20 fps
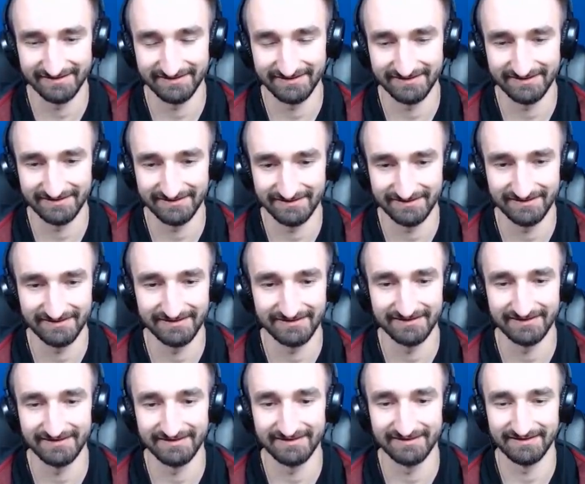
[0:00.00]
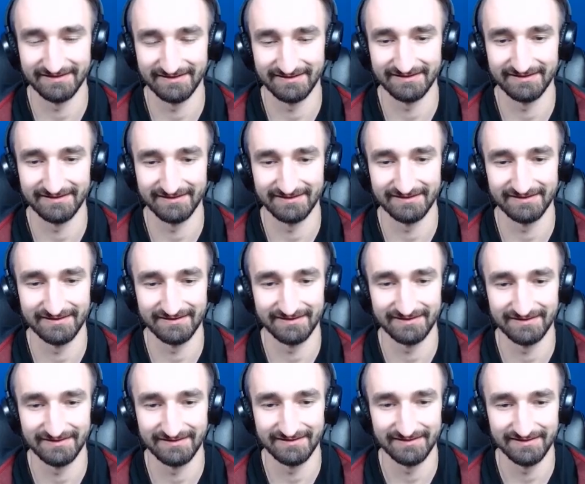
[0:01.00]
No one is speaking in this clip.